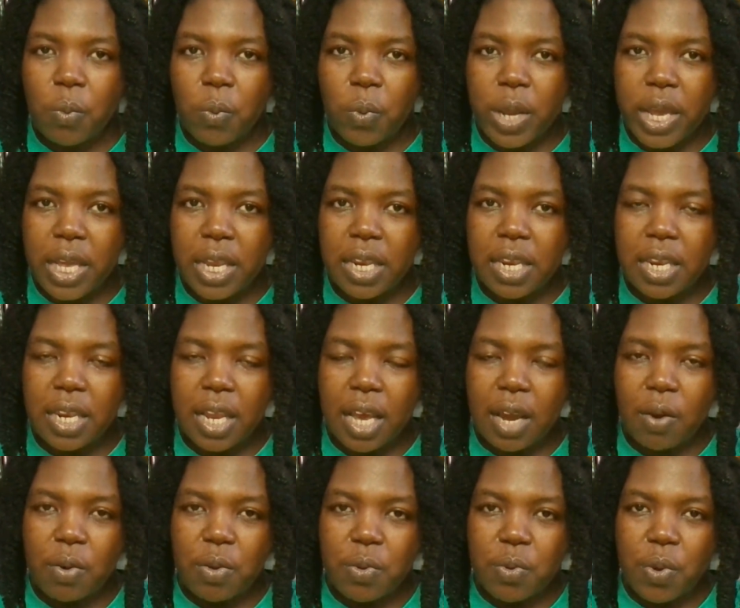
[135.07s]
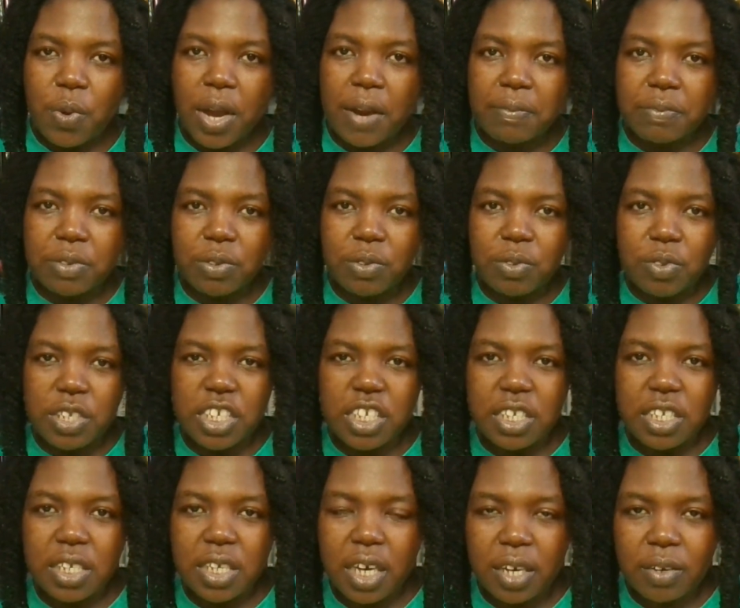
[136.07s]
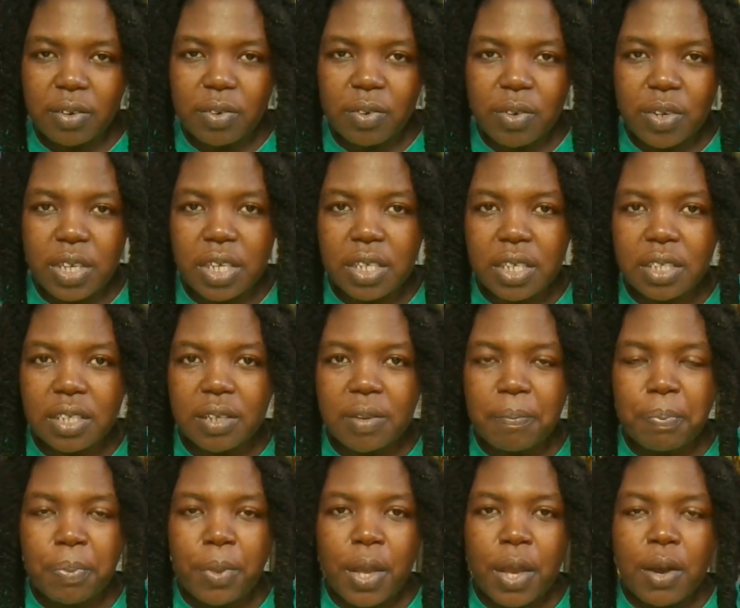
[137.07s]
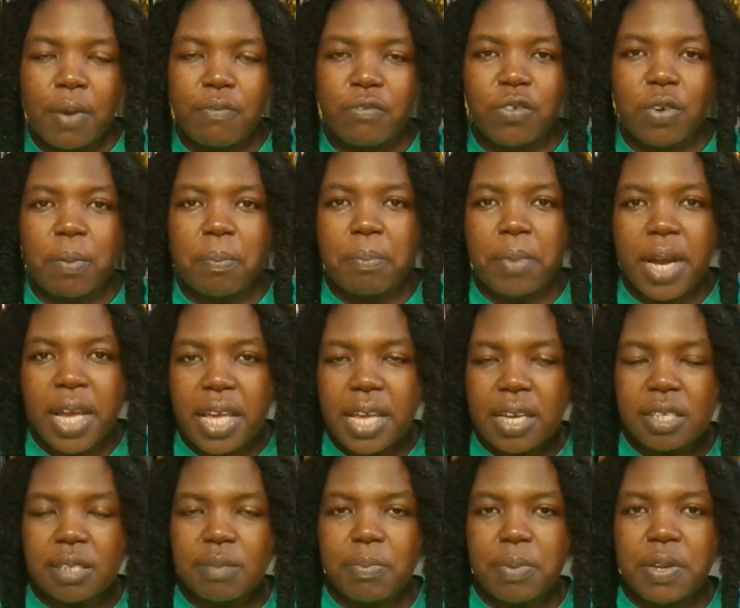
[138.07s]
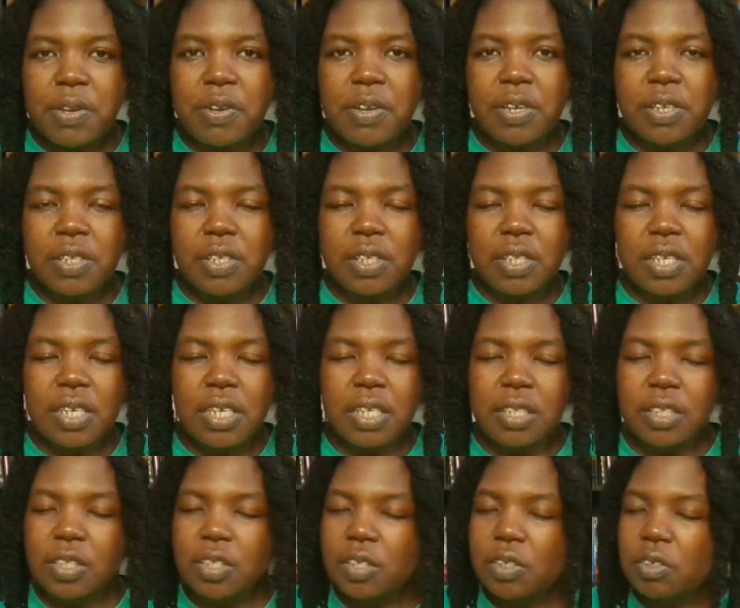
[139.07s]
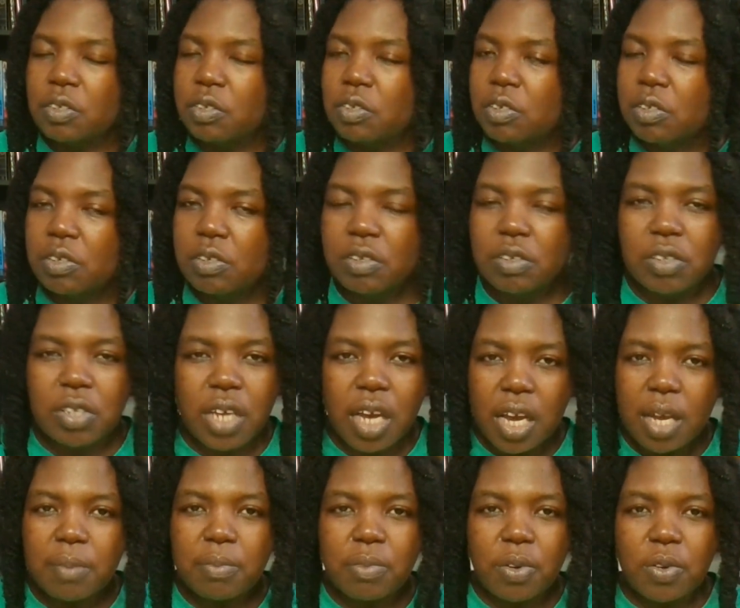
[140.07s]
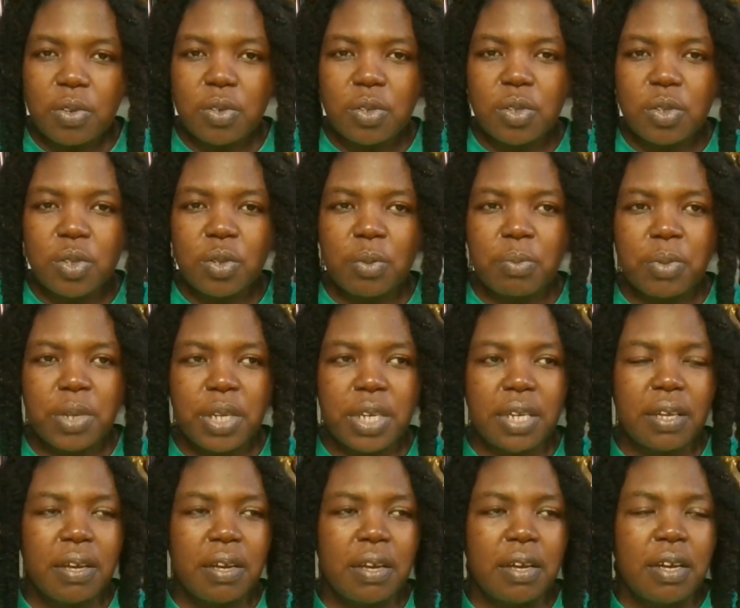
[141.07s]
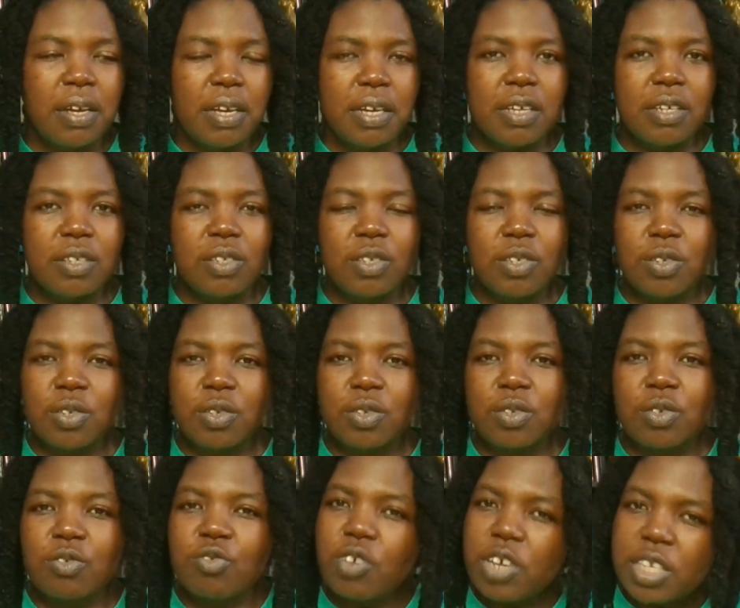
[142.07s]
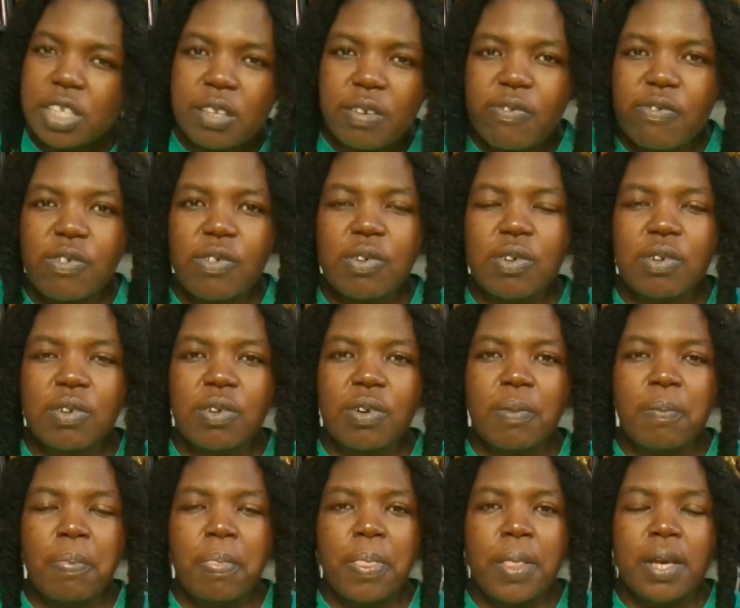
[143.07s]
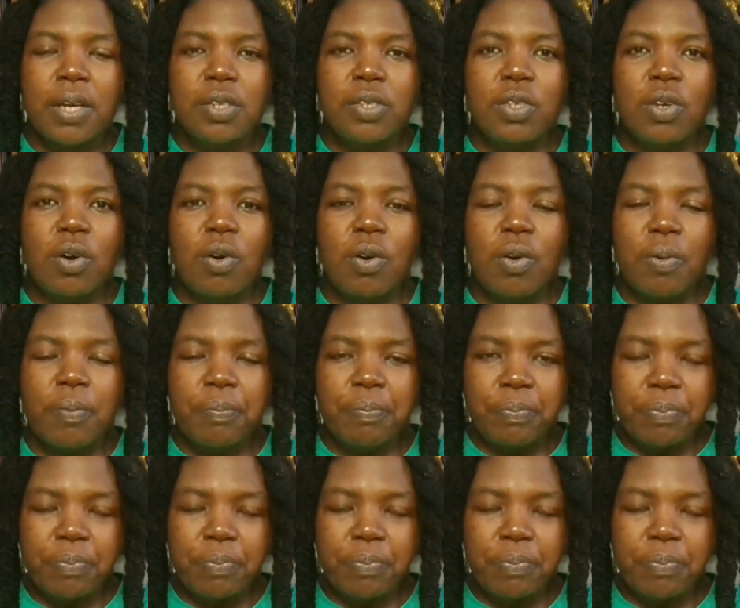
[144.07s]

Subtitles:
when now you have to detangle it. From my experience, it is time consuming, it is stressful. So